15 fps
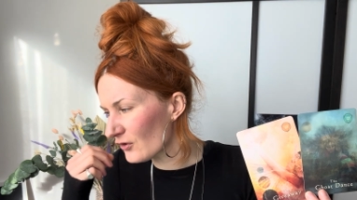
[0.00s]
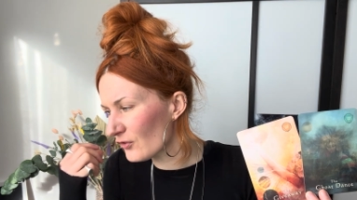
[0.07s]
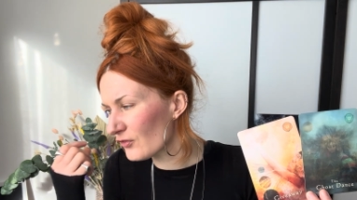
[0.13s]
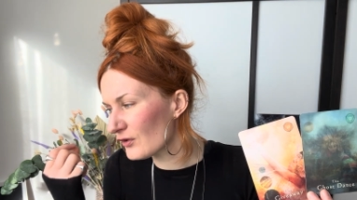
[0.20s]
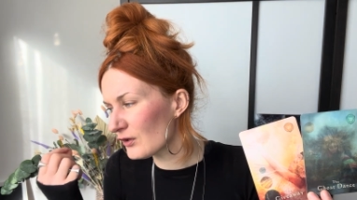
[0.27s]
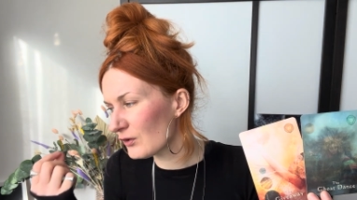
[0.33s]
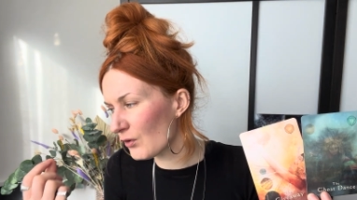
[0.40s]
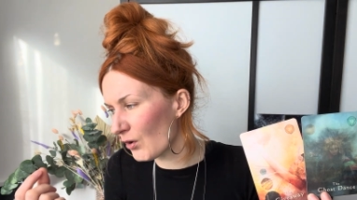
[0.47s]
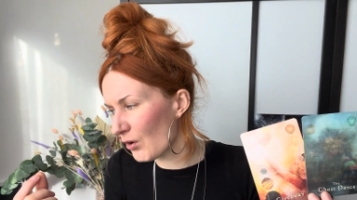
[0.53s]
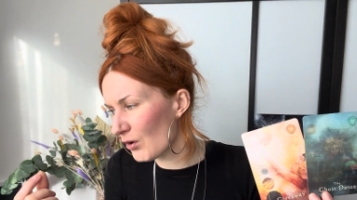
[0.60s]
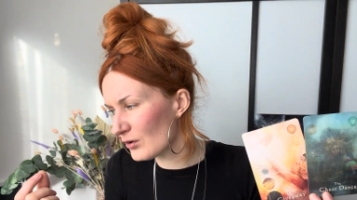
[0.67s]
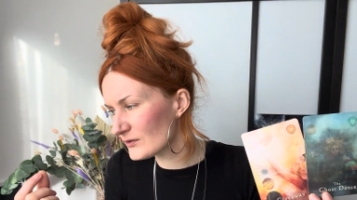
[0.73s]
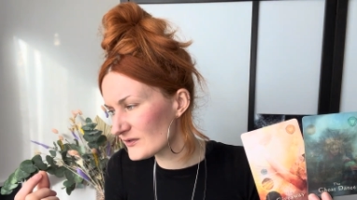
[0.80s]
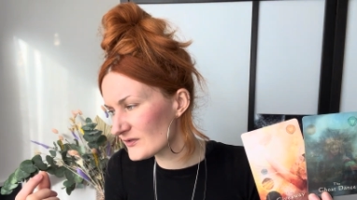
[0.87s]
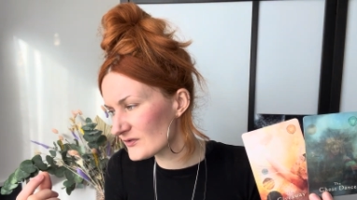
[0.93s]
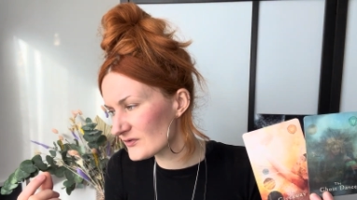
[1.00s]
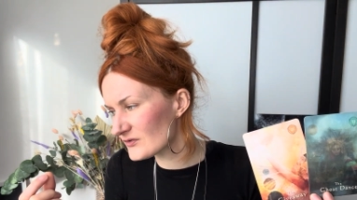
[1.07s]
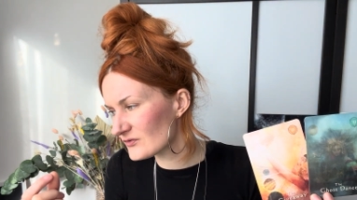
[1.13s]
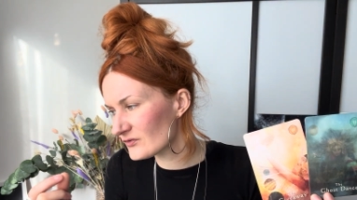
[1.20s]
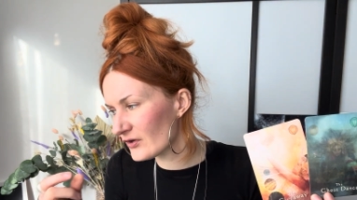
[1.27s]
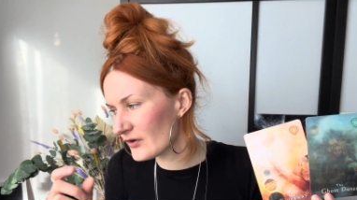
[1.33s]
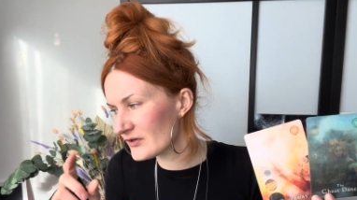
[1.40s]
The lords,
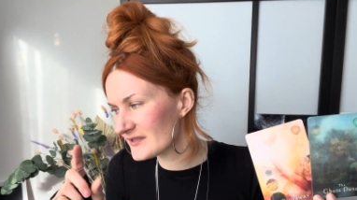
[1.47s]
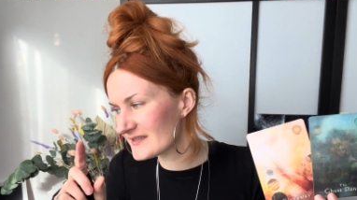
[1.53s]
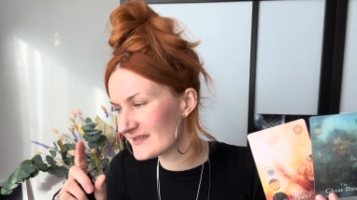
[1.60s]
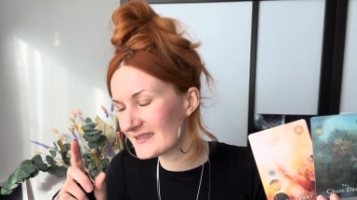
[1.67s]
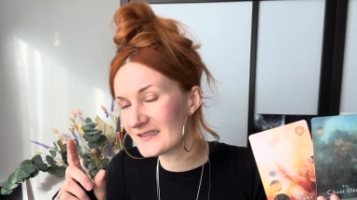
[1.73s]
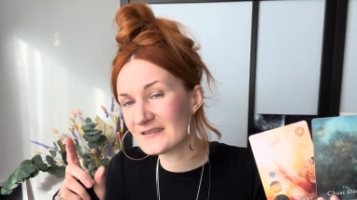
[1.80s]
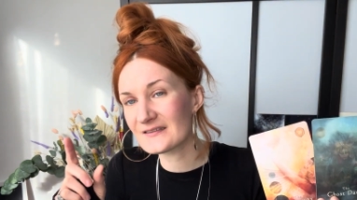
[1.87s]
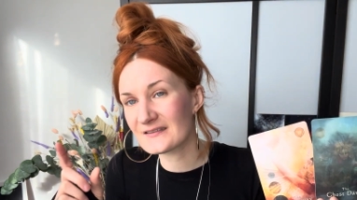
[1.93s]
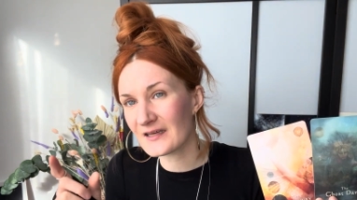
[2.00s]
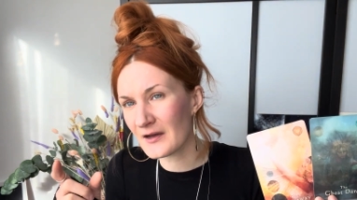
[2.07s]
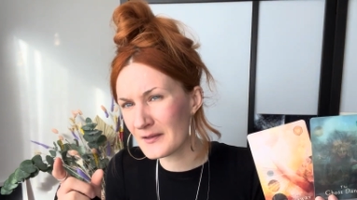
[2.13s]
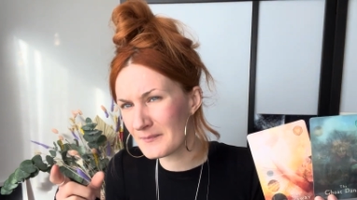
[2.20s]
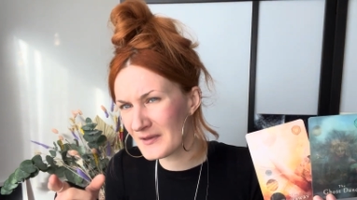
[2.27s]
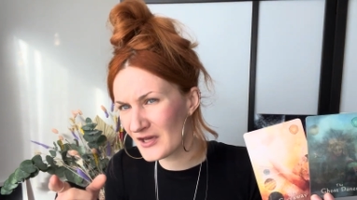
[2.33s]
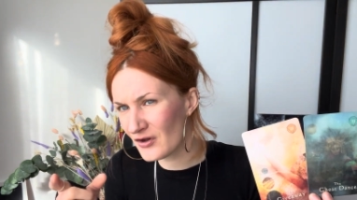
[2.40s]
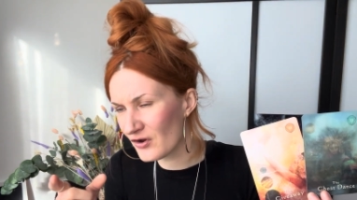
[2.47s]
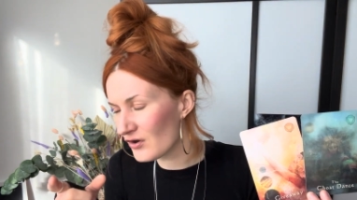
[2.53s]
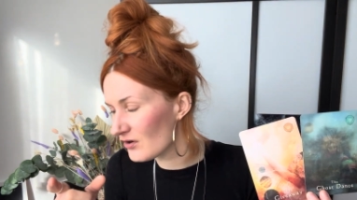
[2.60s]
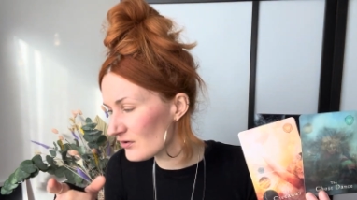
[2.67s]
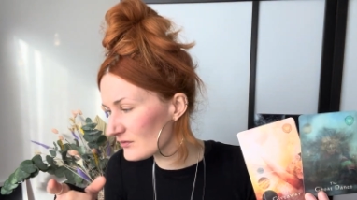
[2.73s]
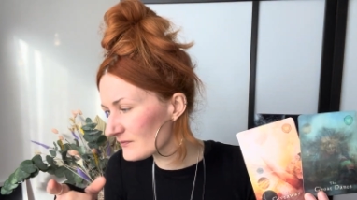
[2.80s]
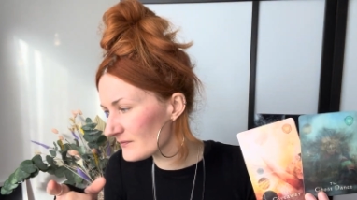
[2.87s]
known as the
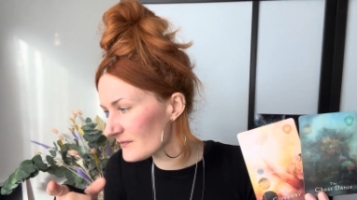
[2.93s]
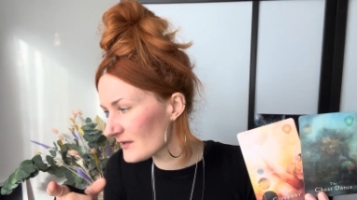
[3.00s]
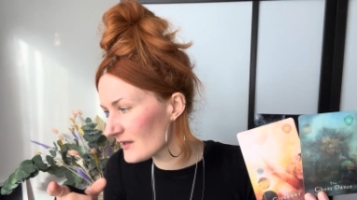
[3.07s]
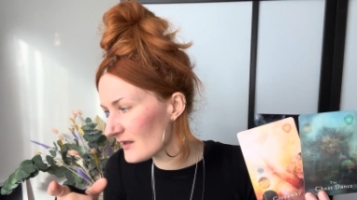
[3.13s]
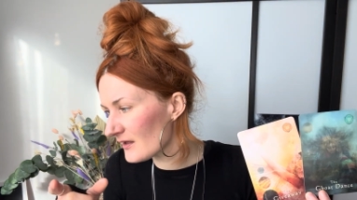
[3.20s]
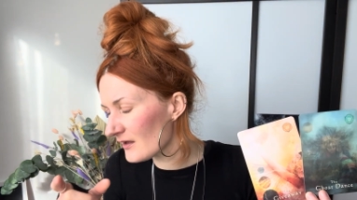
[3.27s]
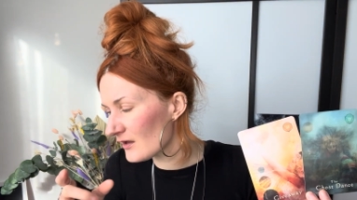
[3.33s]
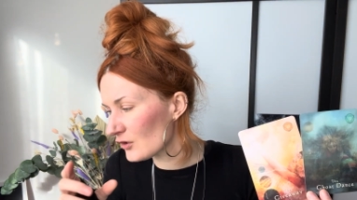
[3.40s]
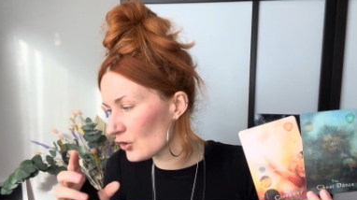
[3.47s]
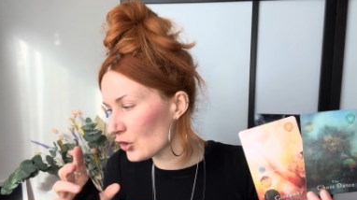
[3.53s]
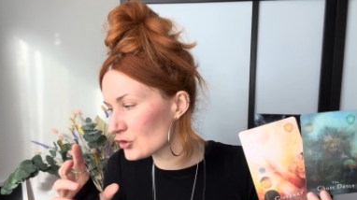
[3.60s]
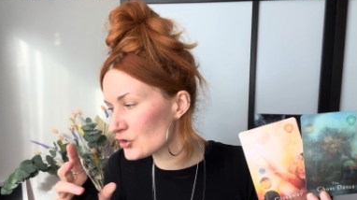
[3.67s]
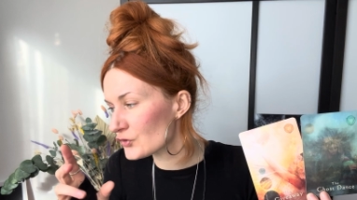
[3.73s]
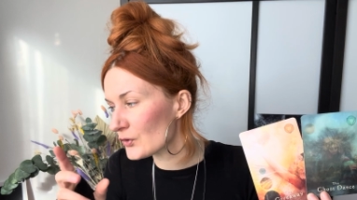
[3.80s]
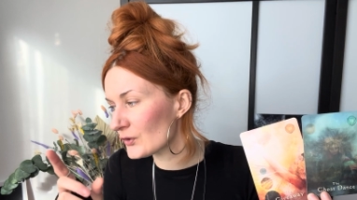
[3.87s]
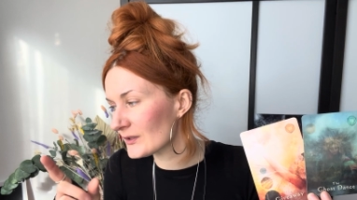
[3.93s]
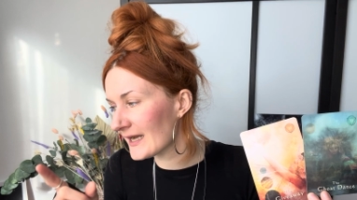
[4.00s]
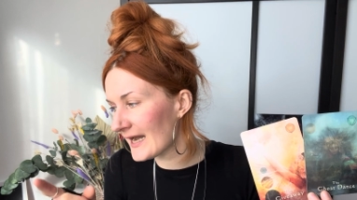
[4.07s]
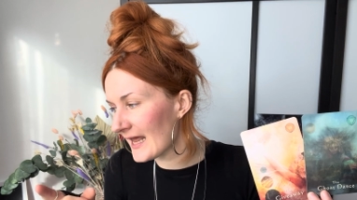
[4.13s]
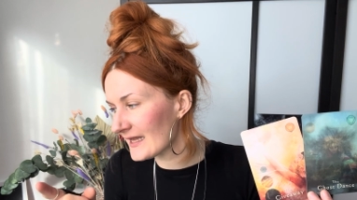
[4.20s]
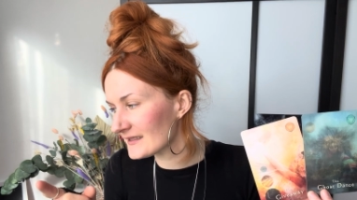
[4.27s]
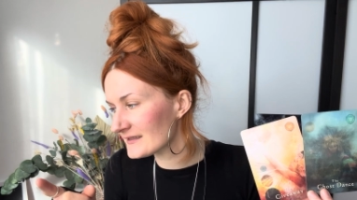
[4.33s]
daimyo, controlled
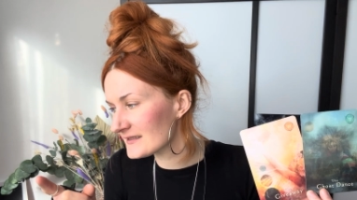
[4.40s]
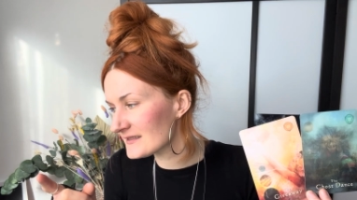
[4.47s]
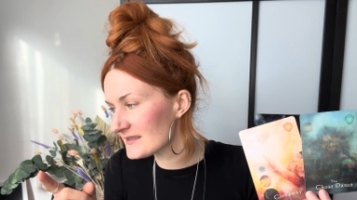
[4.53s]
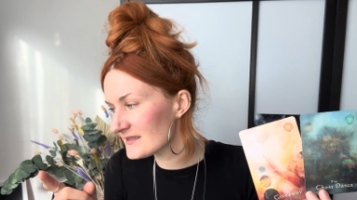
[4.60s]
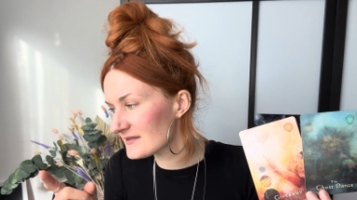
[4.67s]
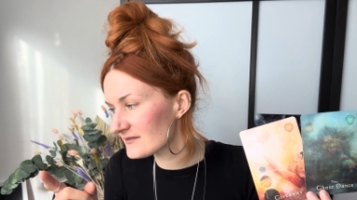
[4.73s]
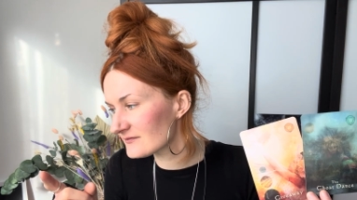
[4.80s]
land,